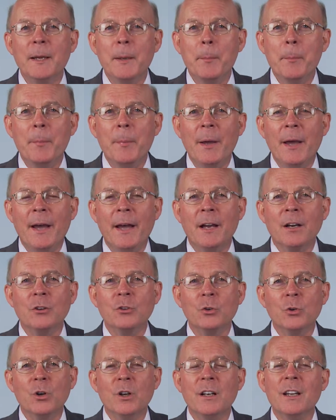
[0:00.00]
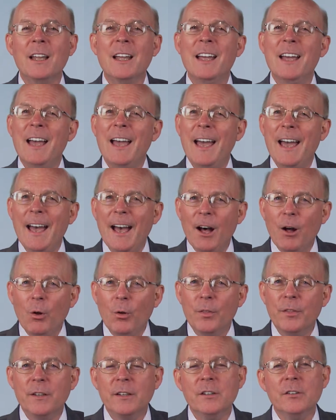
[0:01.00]
impact on
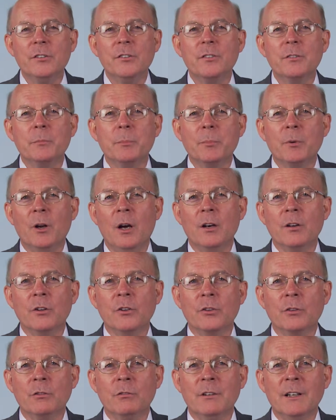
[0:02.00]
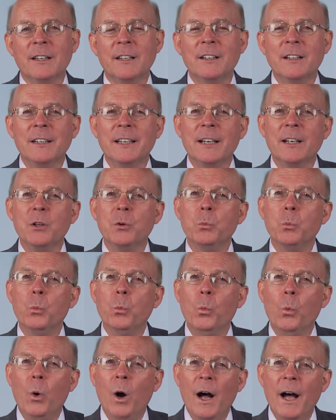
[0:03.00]
how these products are regulated,
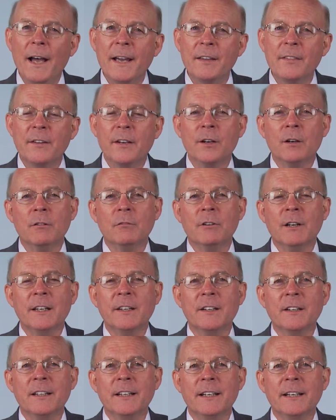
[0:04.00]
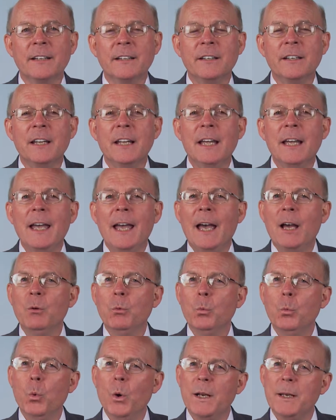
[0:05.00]
why they are regulated,
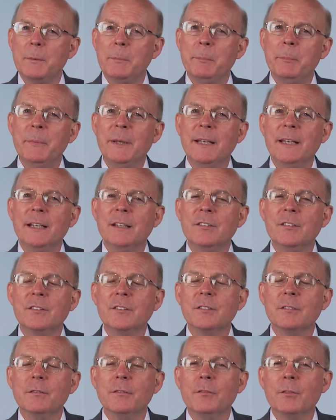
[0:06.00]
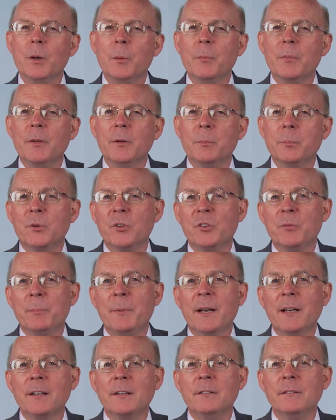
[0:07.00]
and what it means from the
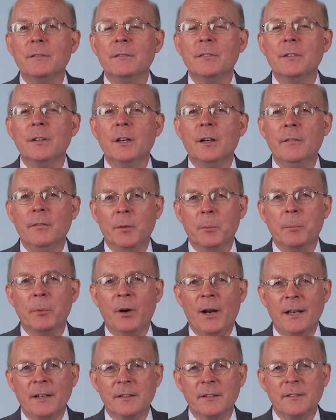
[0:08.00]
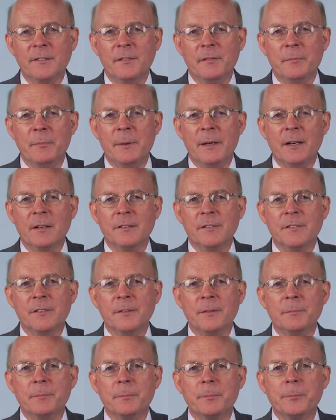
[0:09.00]
perspective of the practice of
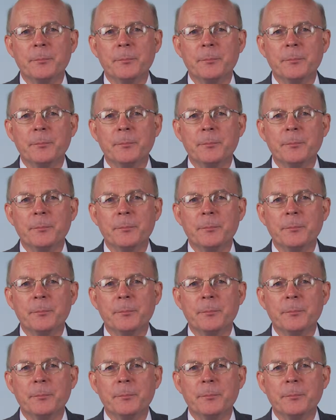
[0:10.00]
medicine.